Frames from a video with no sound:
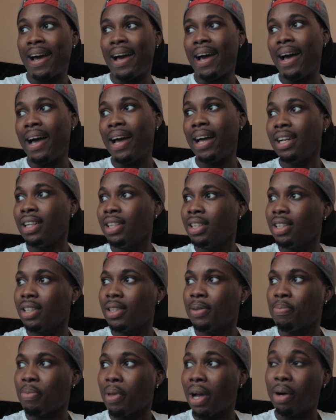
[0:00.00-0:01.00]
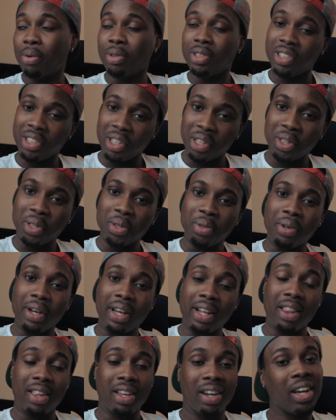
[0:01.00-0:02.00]
And I will see you
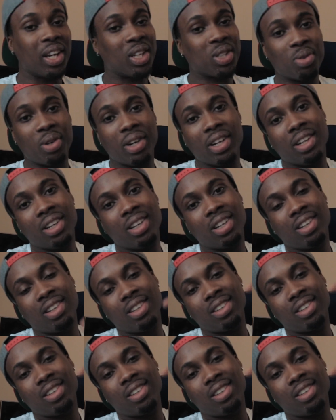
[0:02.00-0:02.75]
in the next one.